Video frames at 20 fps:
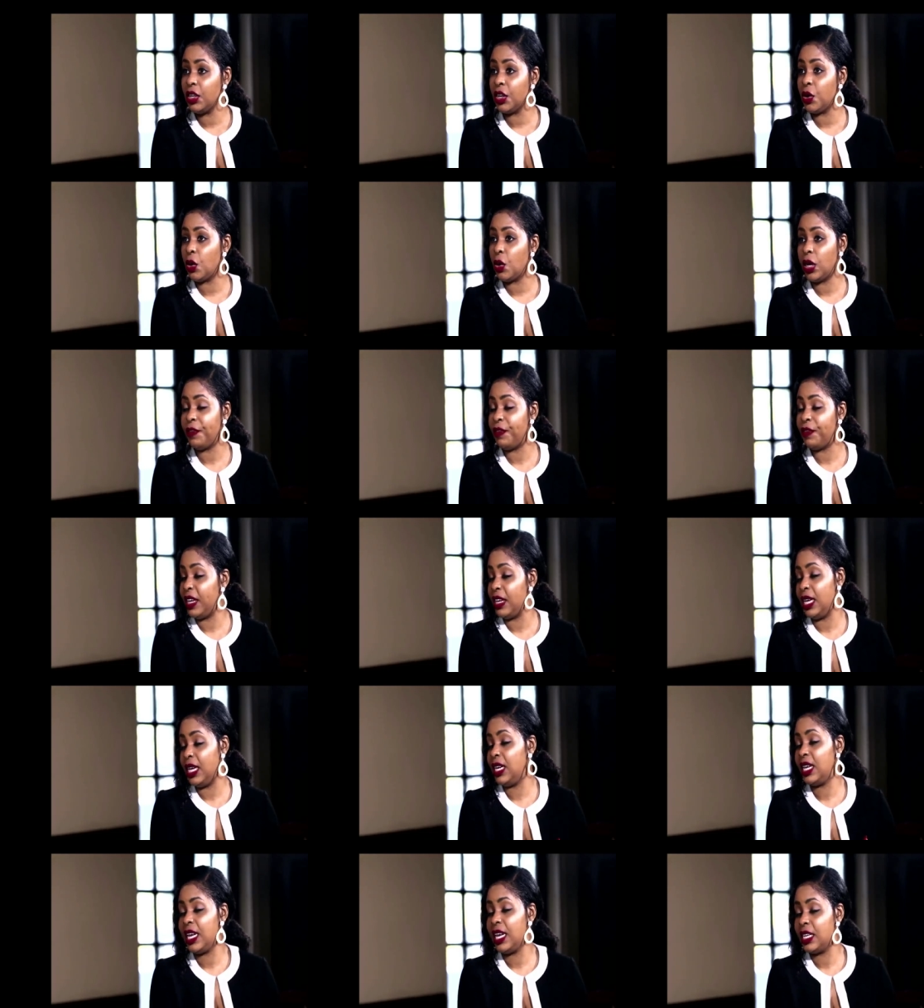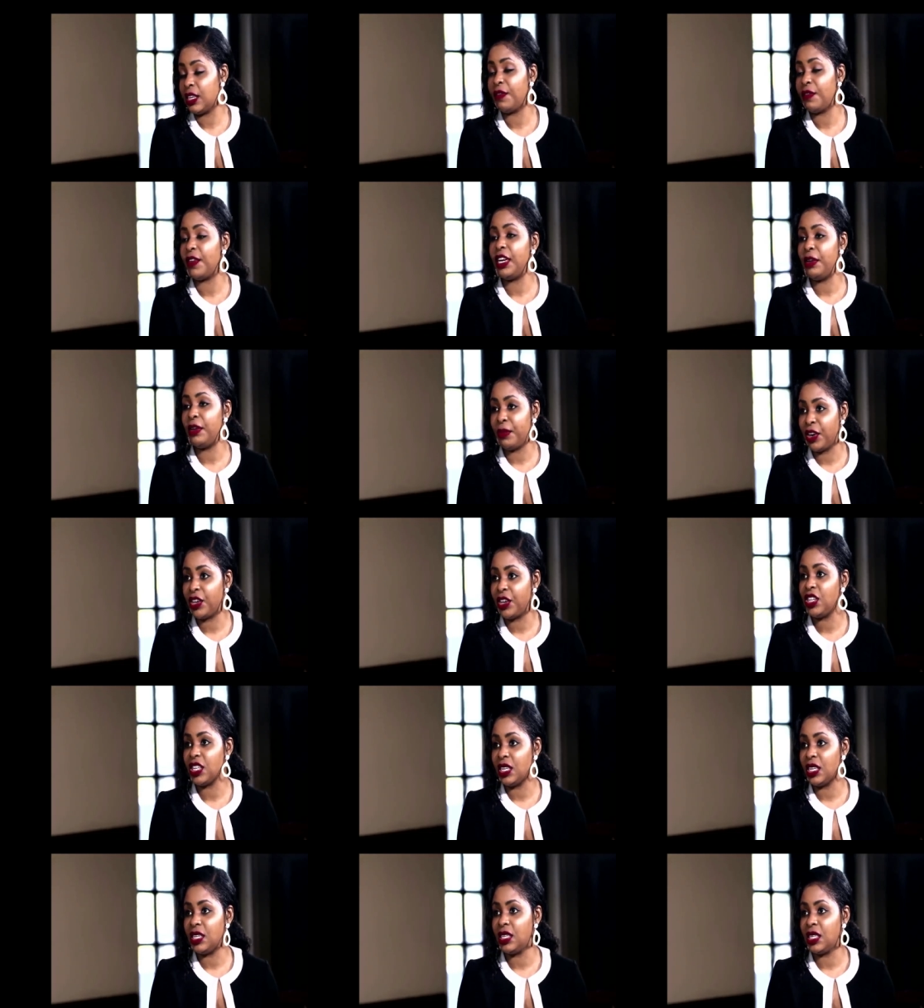If in case of an
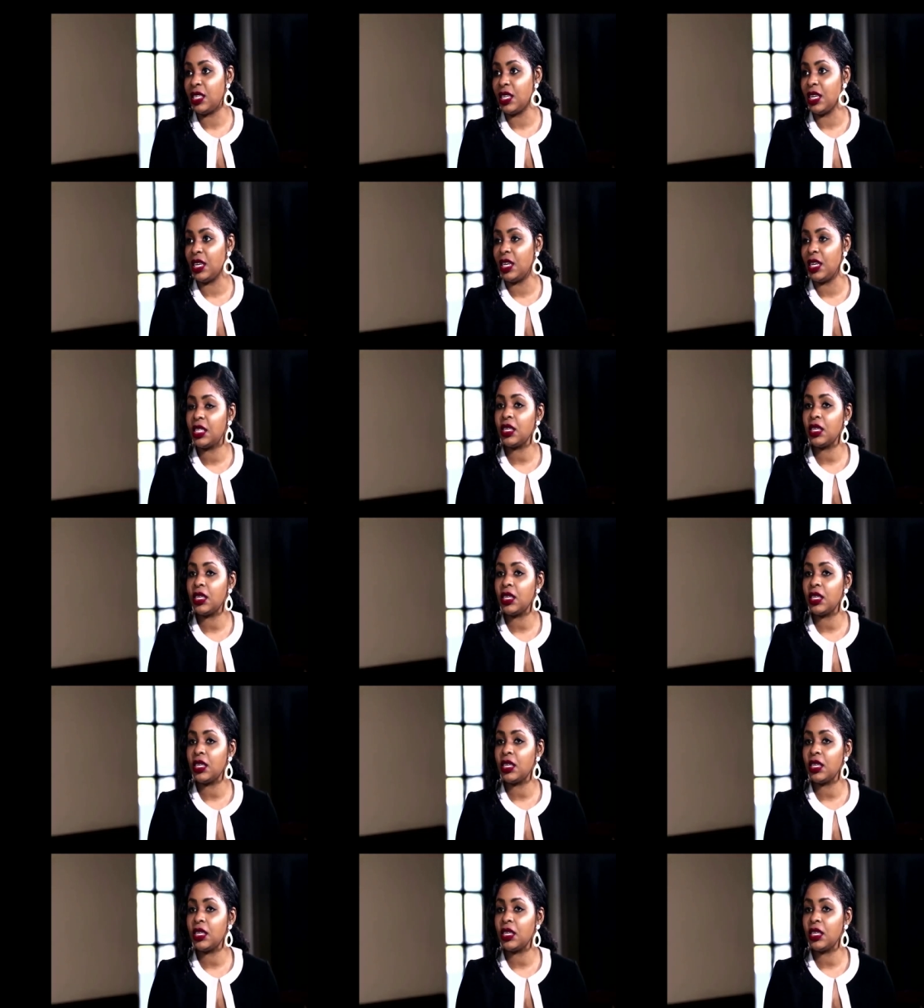emergency.